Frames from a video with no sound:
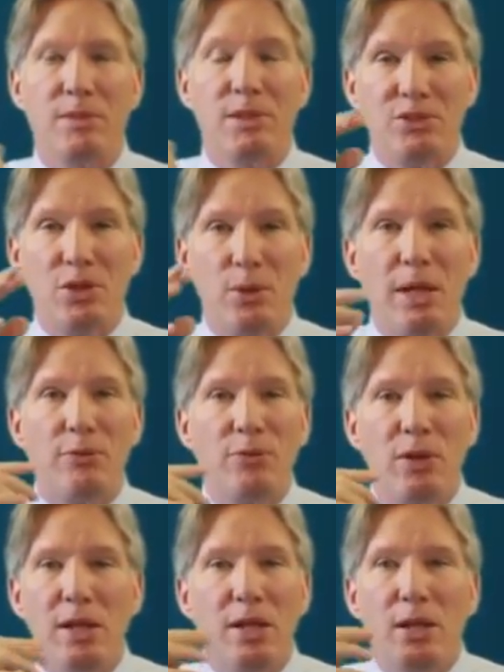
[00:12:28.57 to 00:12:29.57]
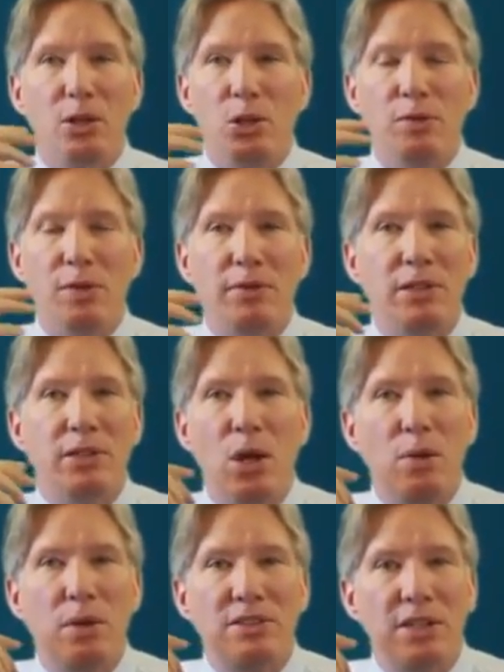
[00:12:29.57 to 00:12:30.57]
So if you've ever
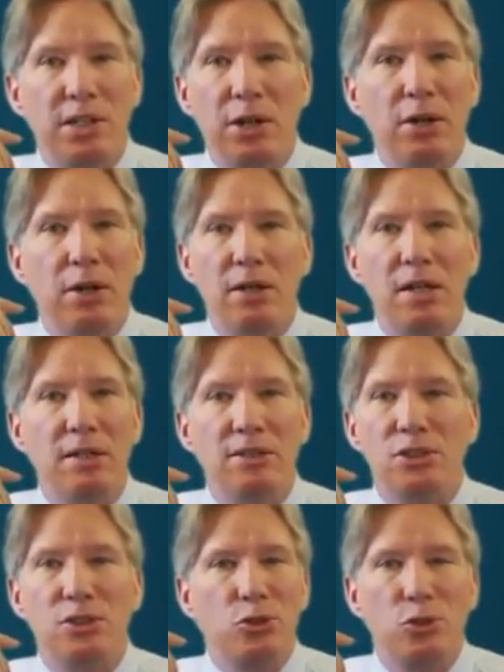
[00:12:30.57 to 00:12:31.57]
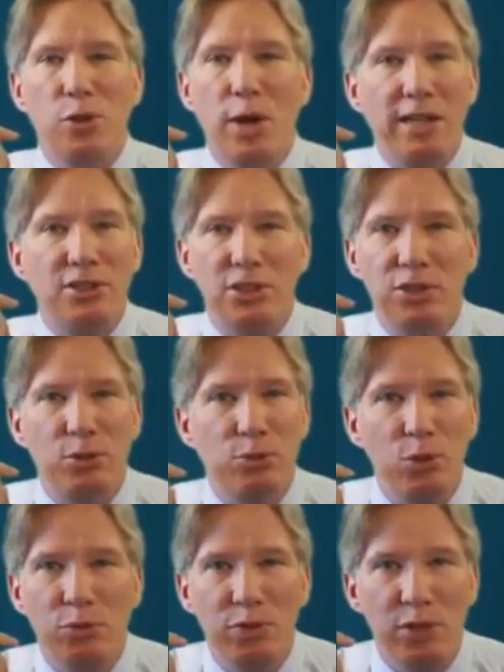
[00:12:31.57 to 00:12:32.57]
noticed that you're scratching the
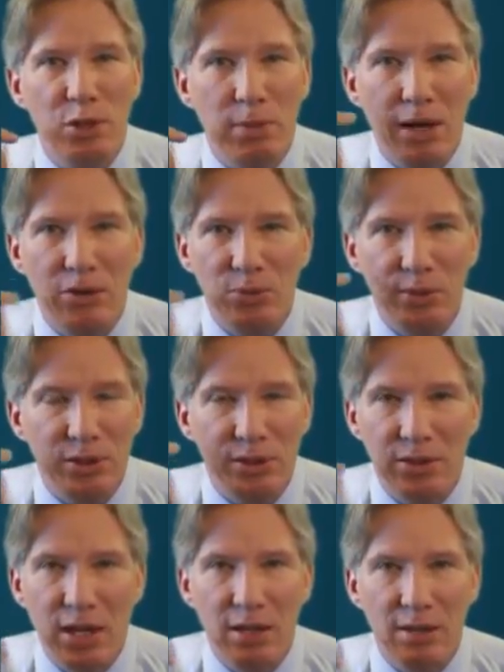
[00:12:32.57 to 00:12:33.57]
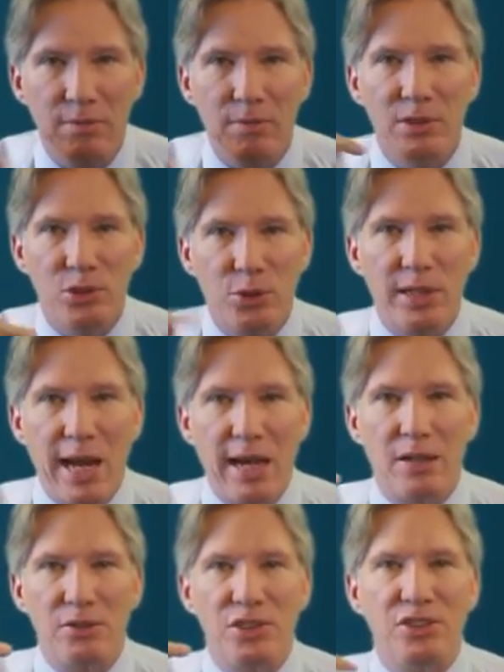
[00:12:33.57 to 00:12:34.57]
roof of your mouth with your tongue during
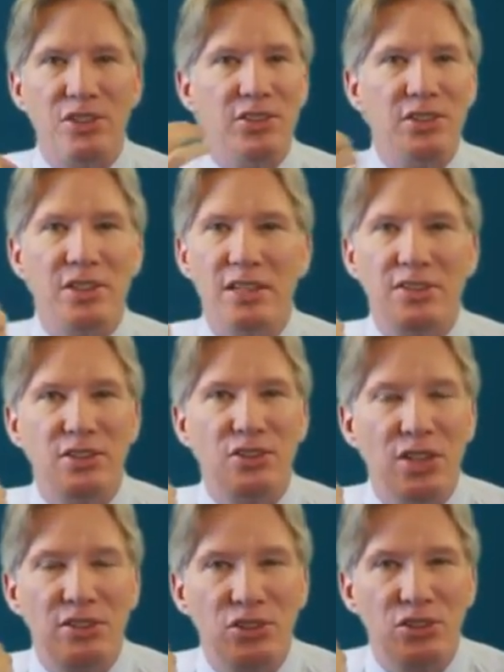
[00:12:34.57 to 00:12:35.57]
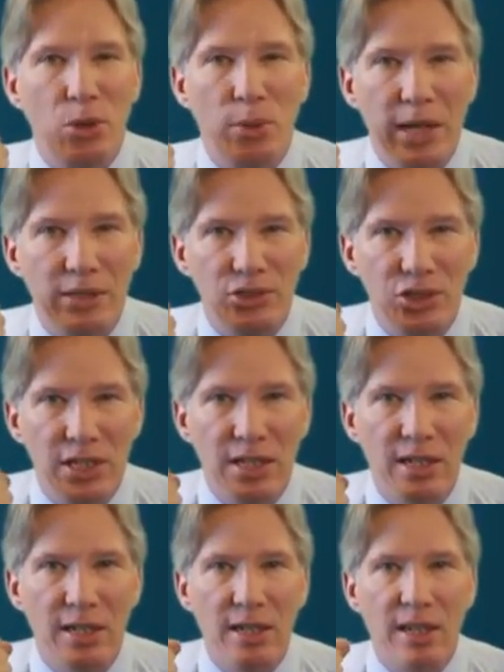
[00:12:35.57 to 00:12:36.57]
allergy season because it's just so
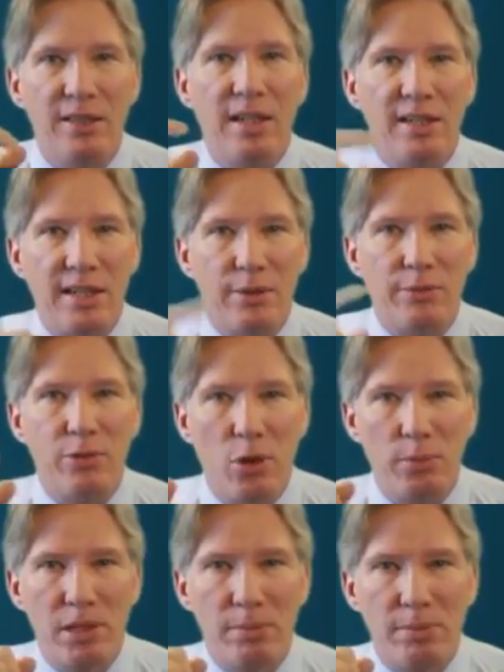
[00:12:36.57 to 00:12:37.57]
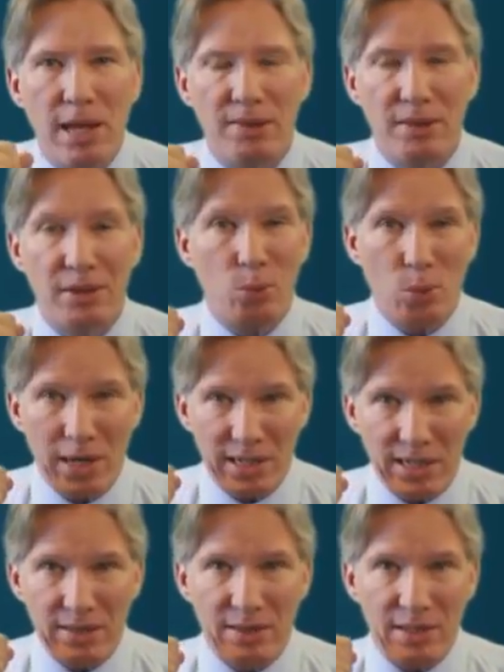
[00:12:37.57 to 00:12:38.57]
itchy, then give homeopathic
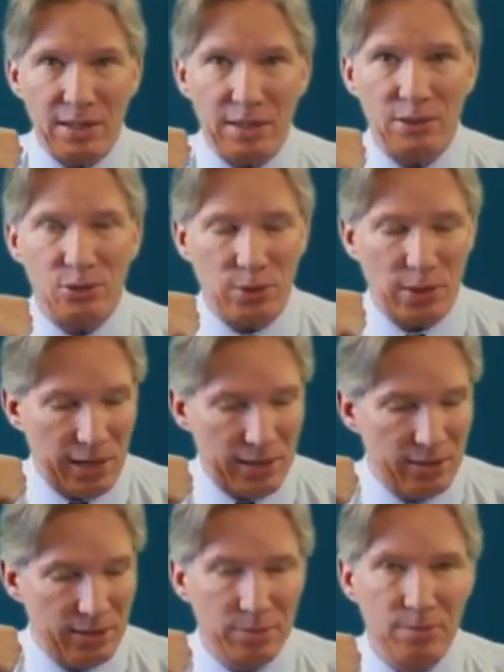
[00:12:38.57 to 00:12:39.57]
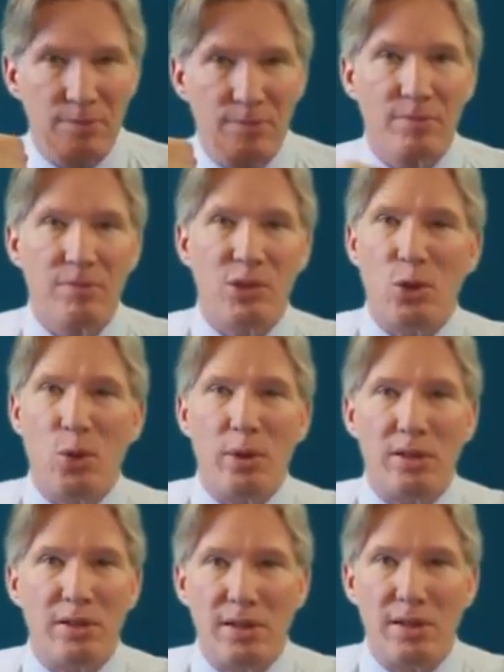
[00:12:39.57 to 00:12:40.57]
Wyethia a try. You're
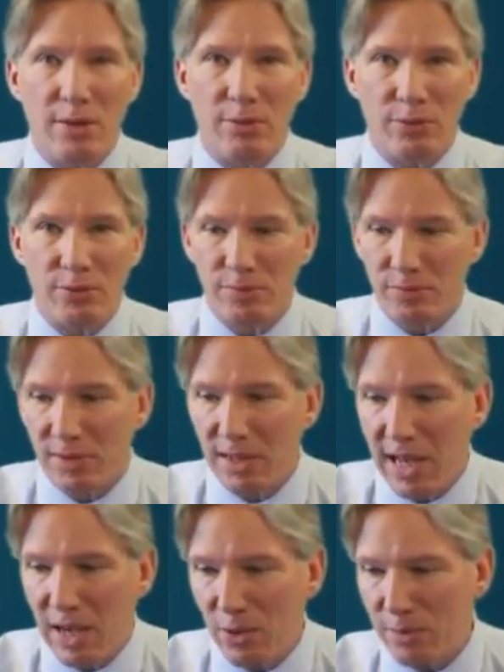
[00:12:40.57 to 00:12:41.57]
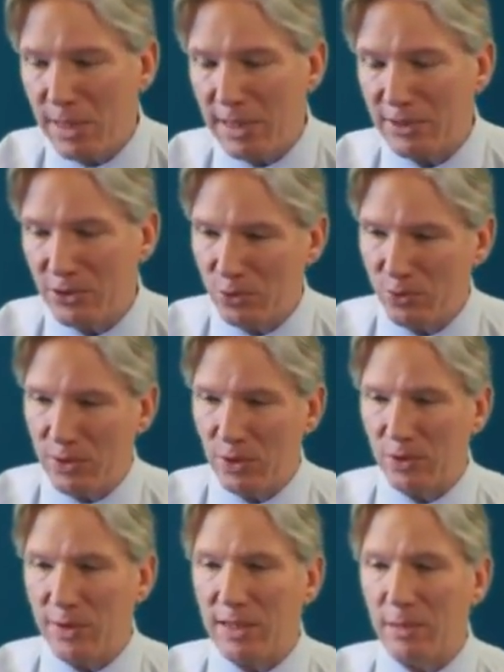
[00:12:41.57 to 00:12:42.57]
going to love how it makes you
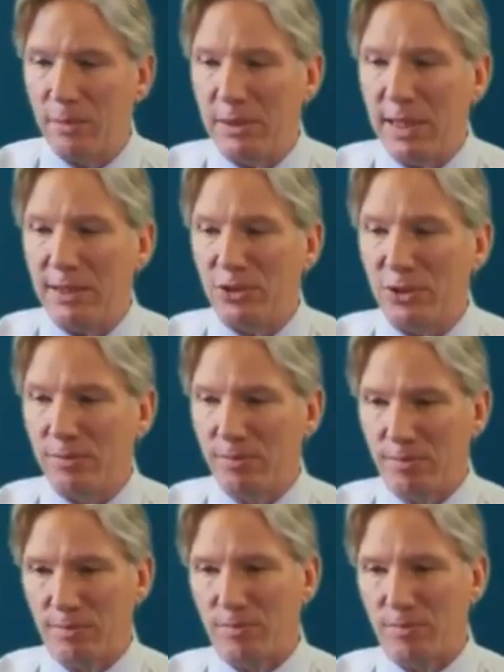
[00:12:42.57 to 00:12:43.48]
feel. The recommendation: